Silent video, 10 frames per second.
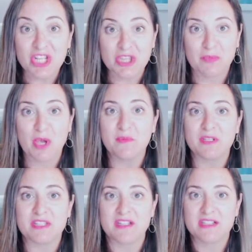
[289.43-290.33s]
at the
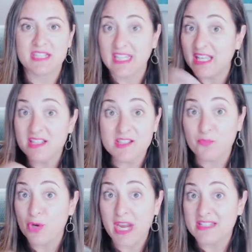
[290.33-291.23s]
moment is kids
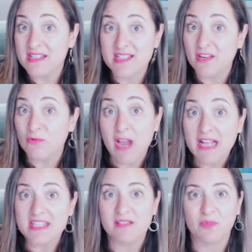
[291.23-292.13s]
practicing
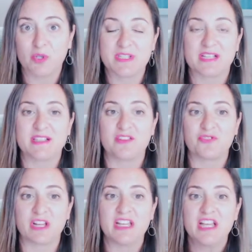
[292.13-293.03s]
writing books,
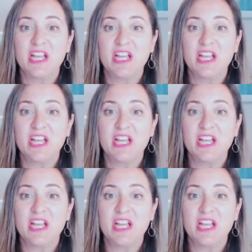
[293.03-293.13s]
etc.